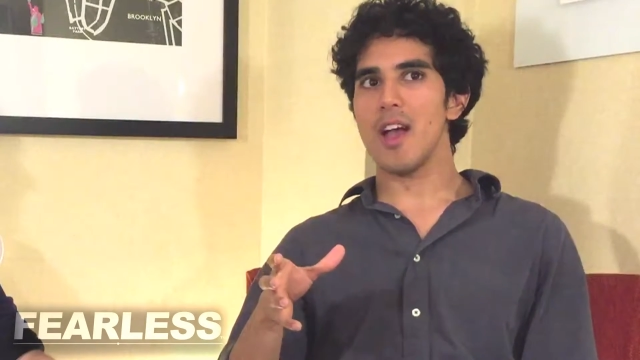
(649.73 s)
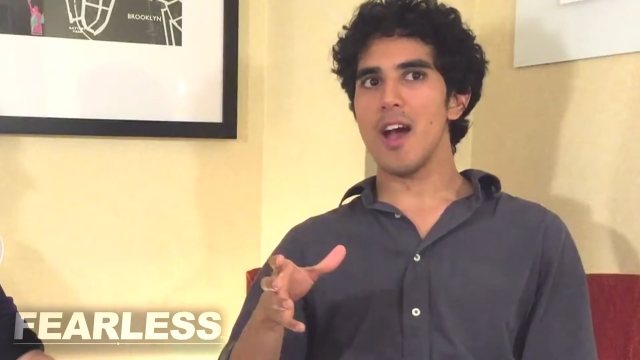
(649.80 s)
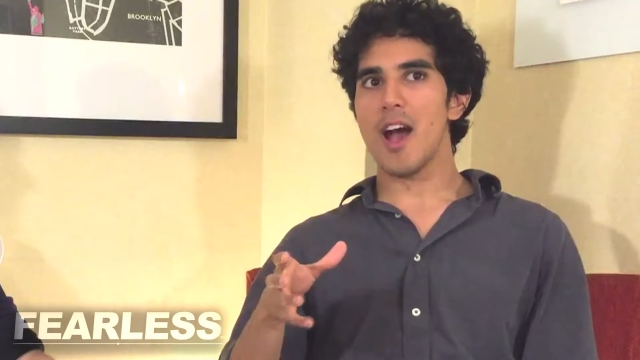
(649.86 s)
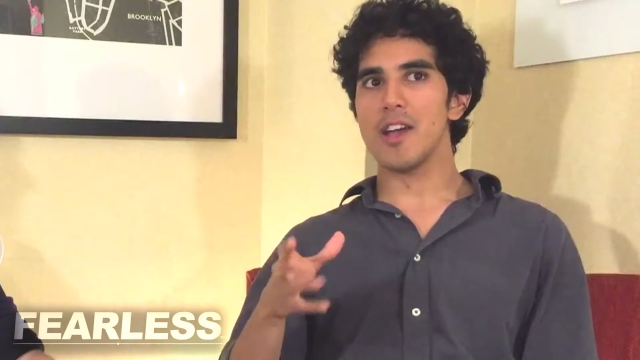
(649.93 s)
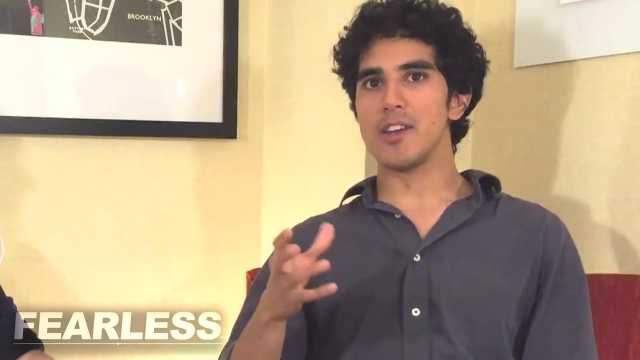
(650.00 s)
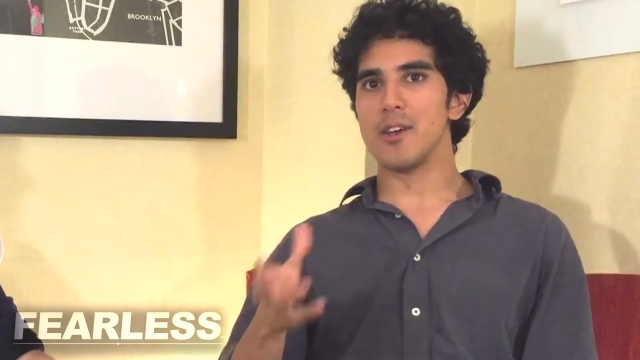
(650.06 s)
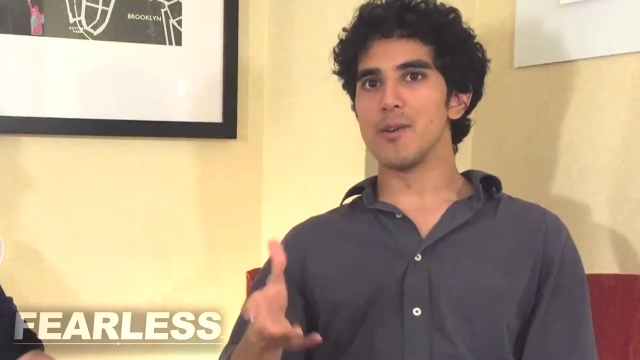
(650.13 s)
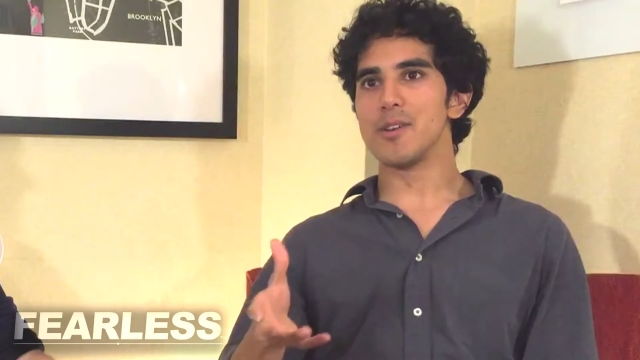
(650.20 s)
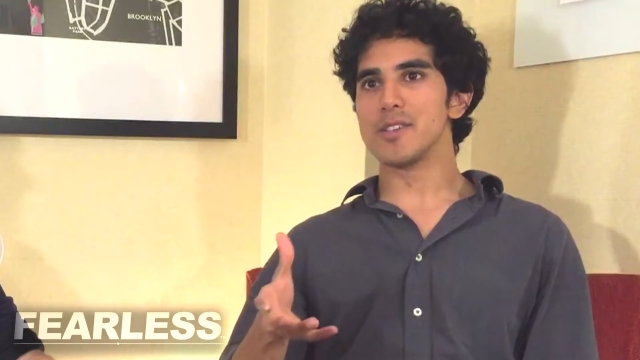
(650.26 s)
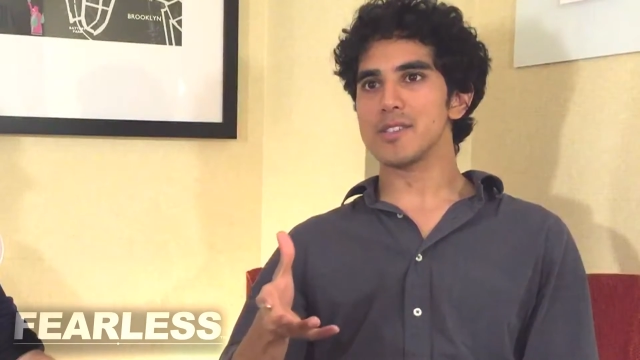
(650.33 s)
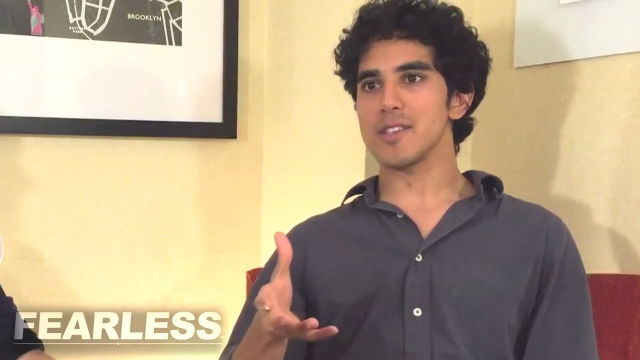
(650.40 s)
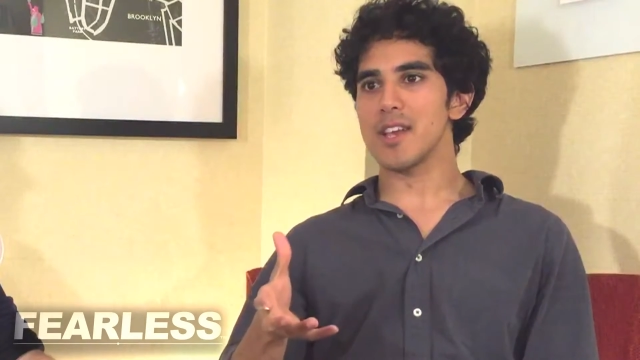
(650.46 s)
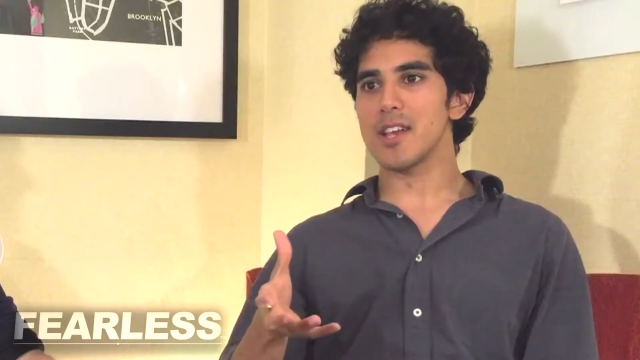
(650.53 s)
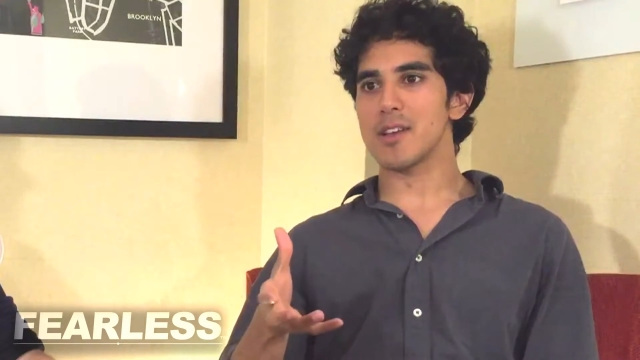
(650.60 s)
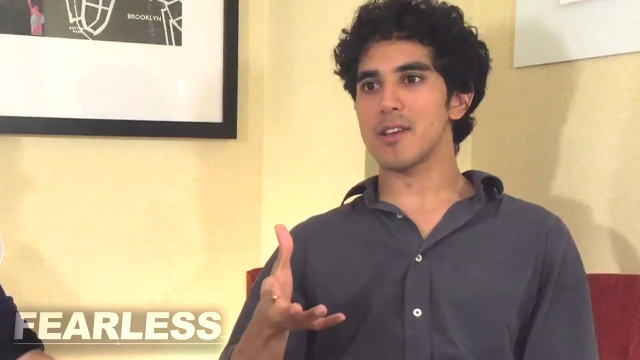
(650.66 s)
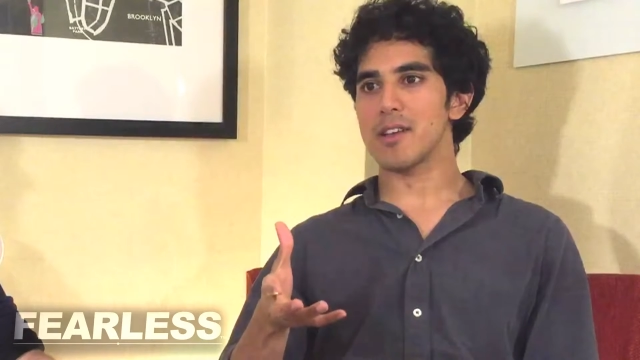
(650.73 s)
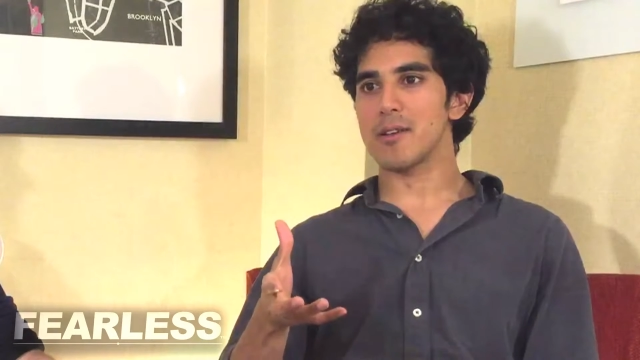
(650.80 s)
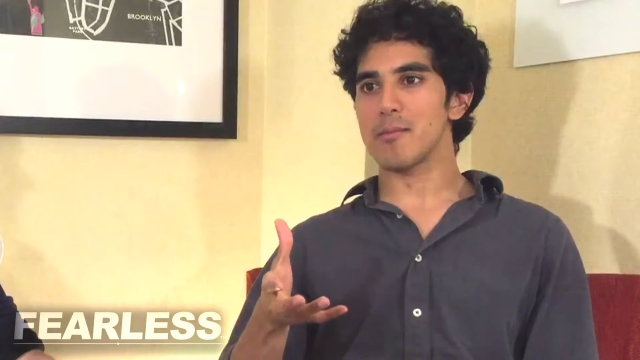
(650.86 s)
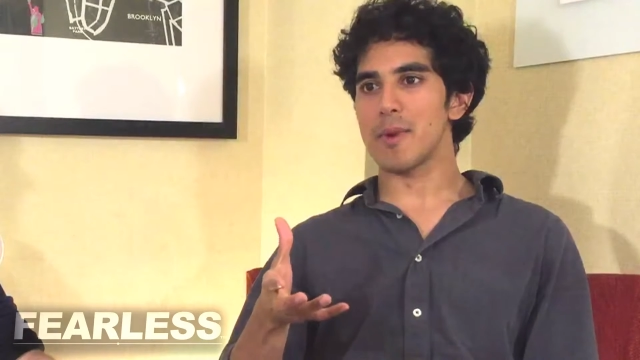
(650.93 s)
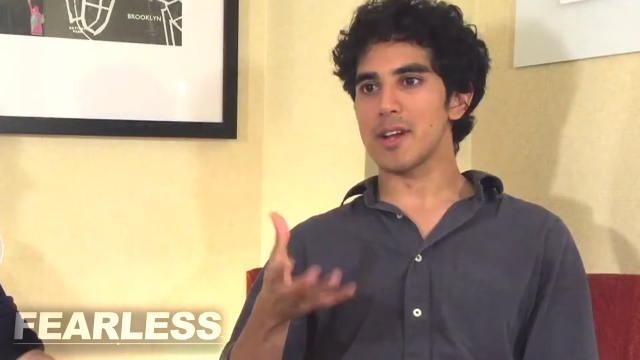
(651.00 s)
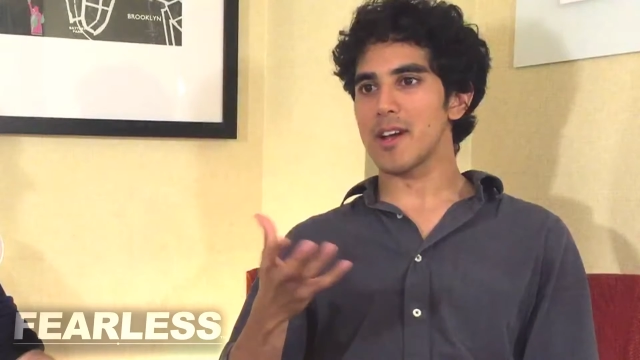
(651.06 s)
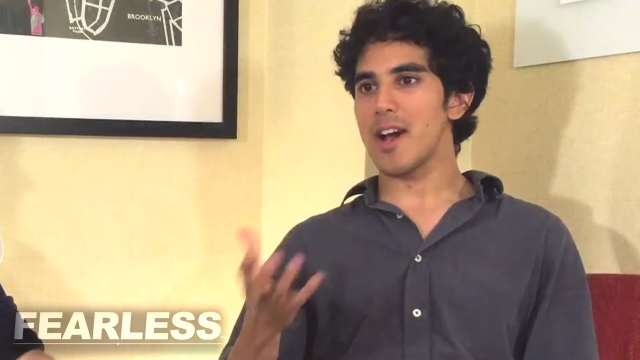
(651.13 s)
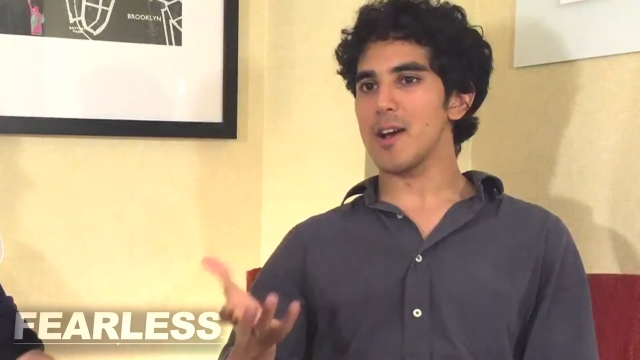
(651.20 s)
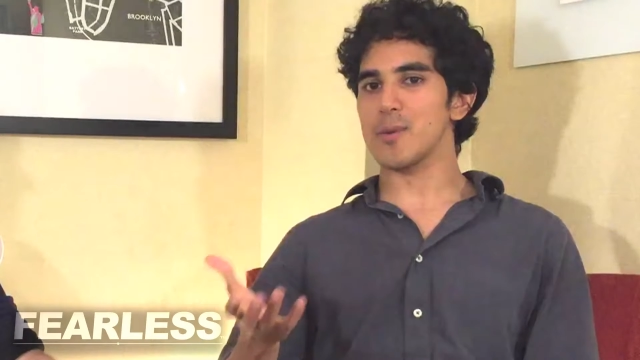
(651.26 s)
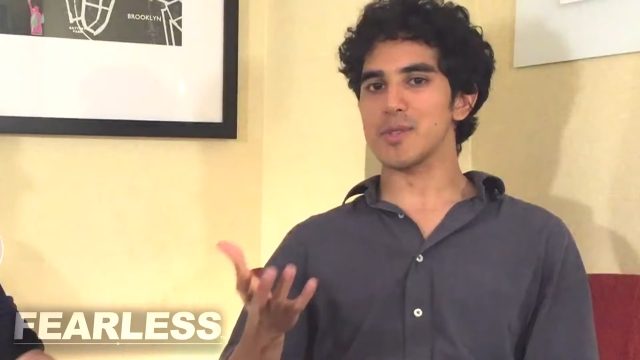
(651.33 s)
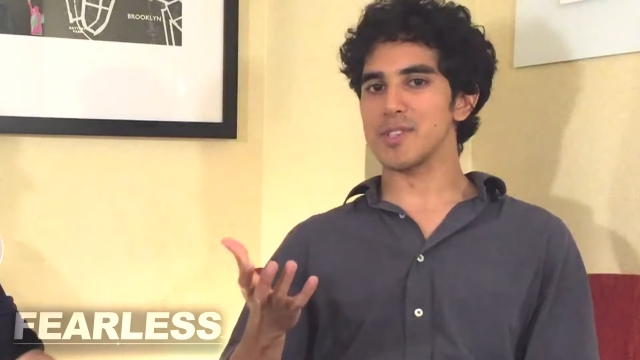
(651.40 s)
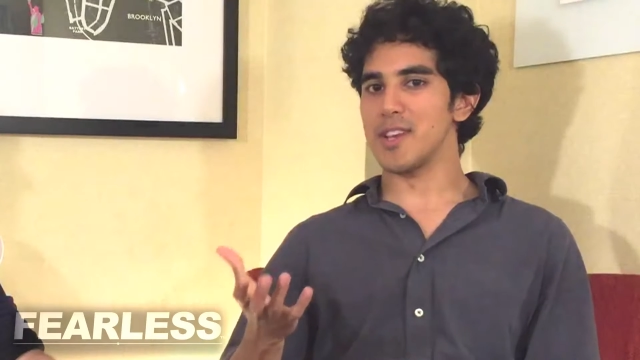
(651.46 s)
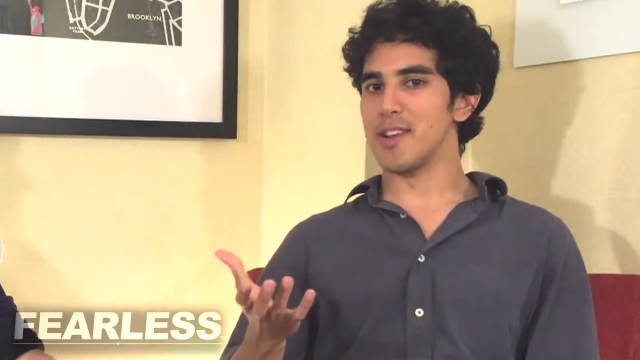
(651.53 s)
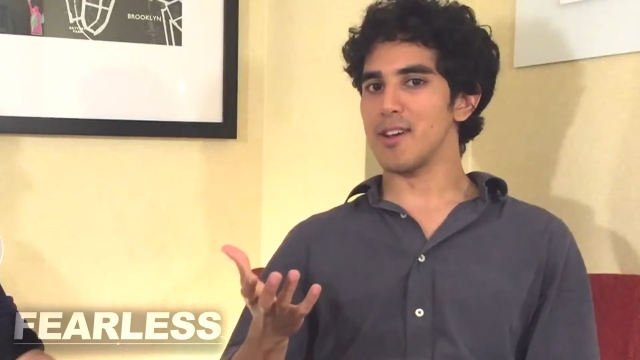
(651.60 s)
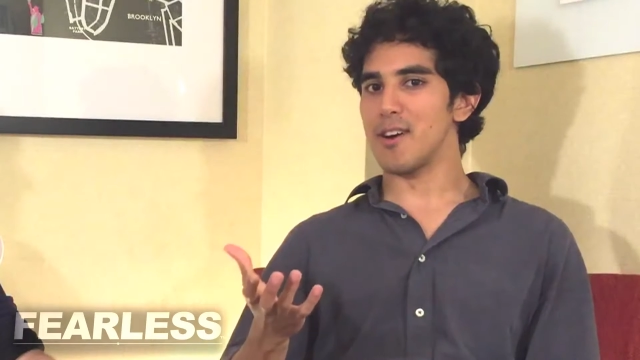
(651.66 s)
I noticed like my cock was
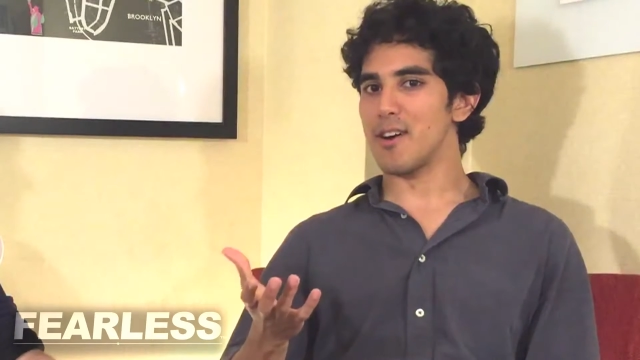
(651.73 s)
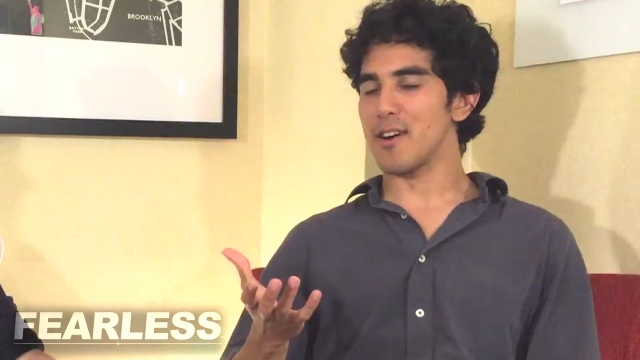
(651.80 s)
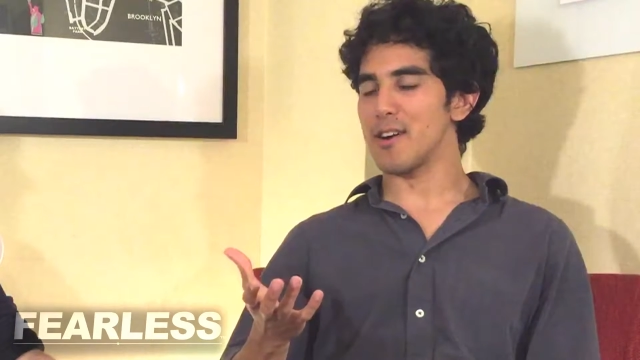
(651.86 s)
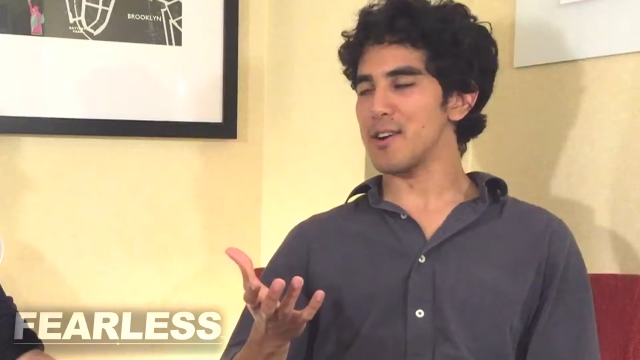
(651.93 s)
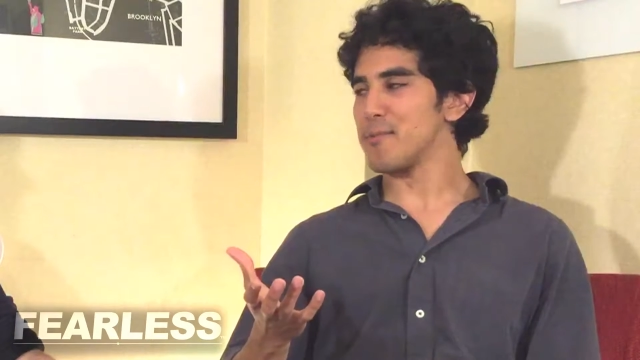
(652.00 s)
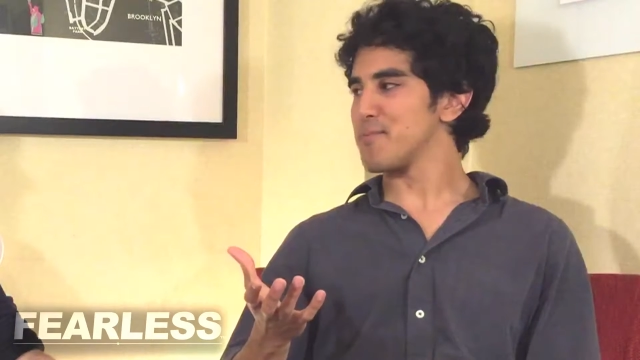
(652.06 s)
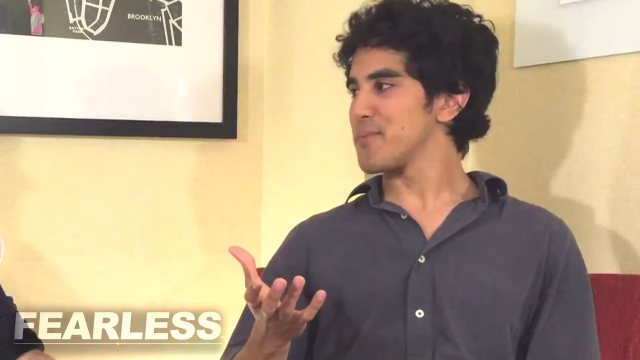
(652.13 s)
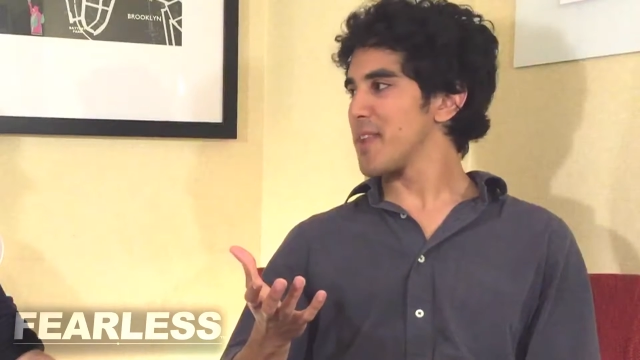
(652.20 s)
getting hard.